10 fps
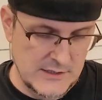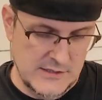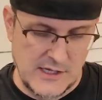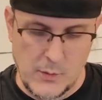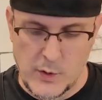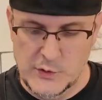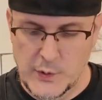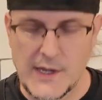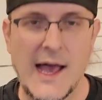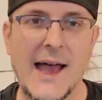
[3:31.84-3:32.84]
to see which
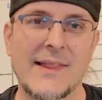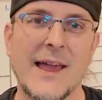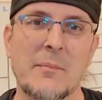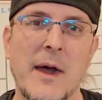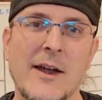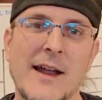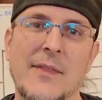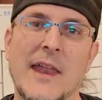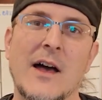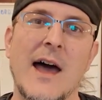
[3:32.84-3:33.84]
one I like better,
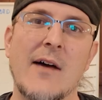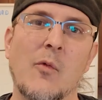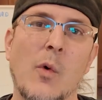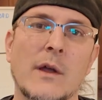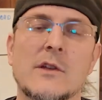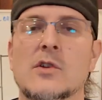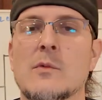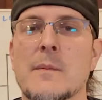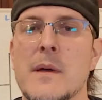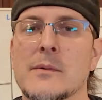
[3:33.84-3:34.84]
and then I'll have 1 to 2
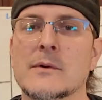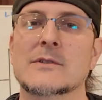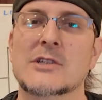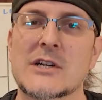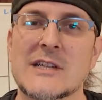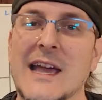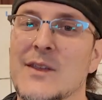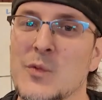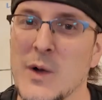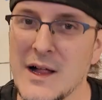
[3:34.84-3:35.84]
more people judge
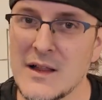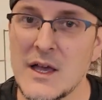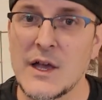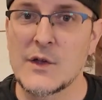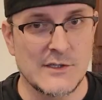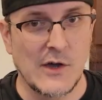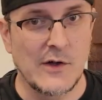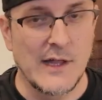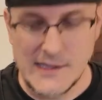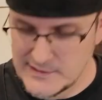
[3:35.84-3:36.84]
as well.
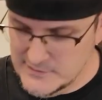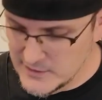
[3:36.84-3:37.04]
So let's